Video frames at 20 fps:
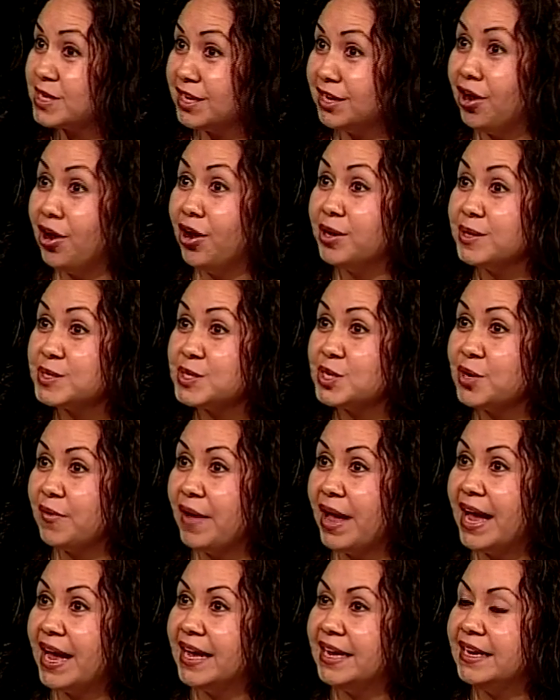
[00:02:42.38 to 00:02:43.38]
going to also
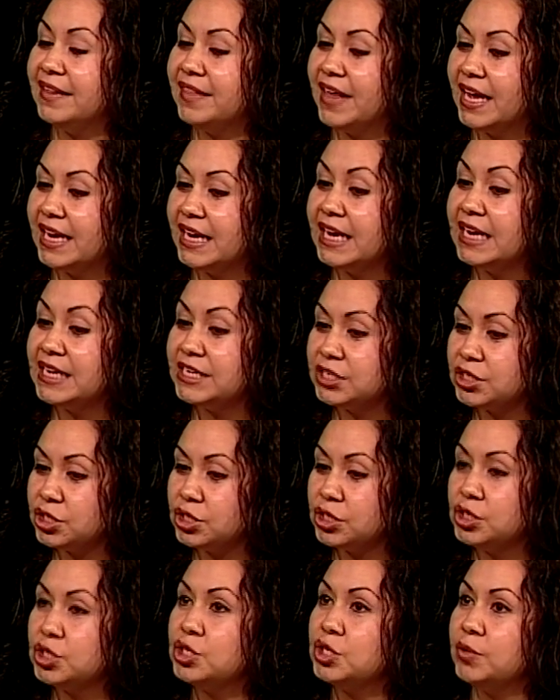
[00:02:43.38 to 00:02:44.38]
add that in
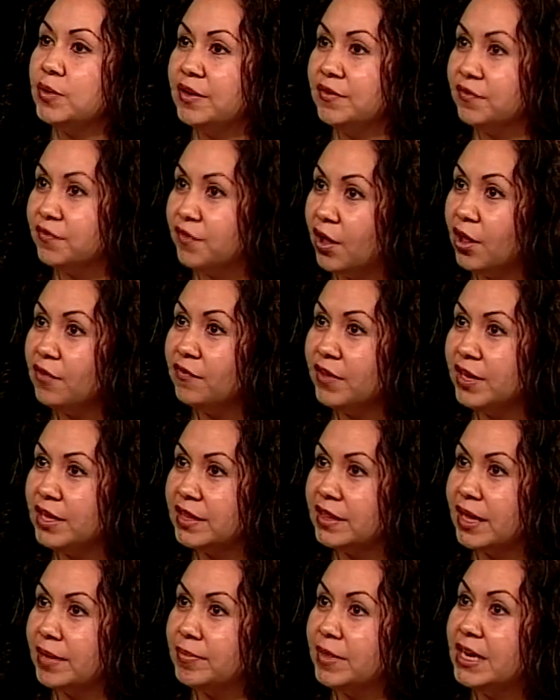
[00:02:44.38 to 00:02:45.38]
addition to involving
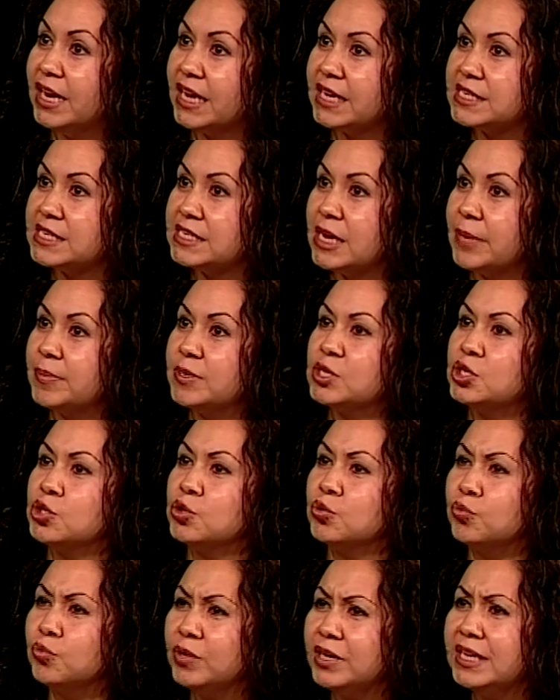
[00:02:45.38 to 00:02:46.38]
them, the next step is
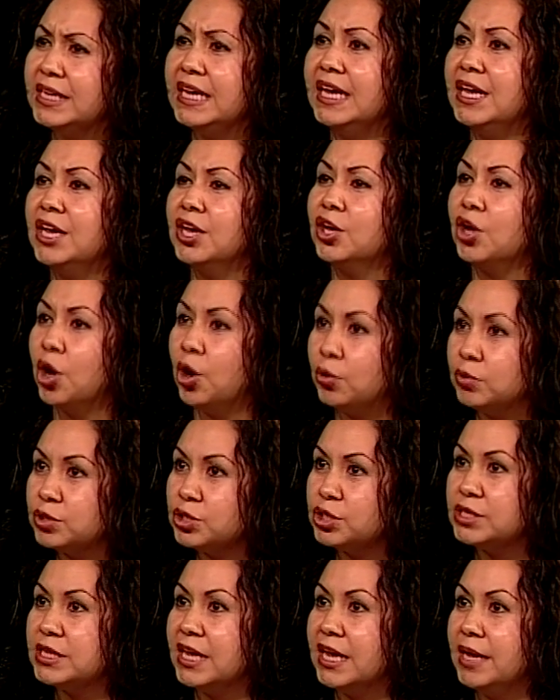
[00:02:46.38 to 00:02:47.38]
to really
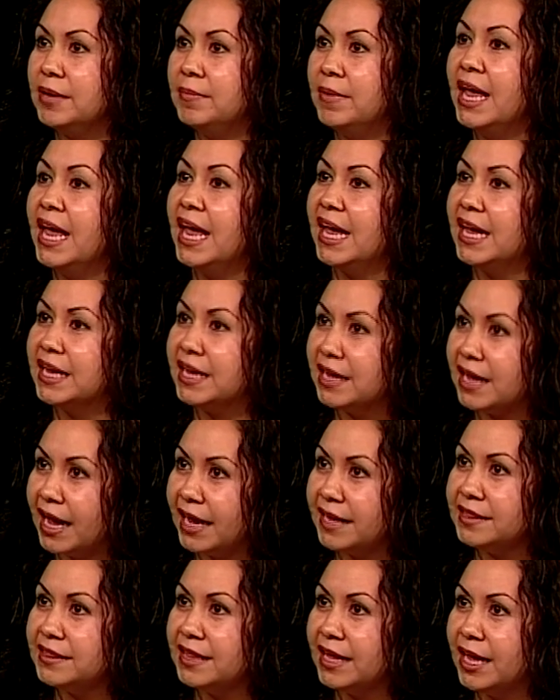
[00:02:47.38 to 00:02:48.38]
coach them and
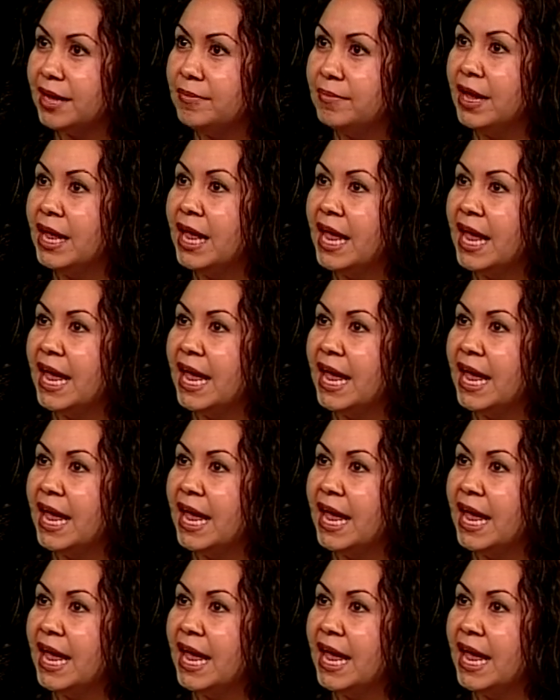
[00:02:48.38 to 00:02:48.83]
guide them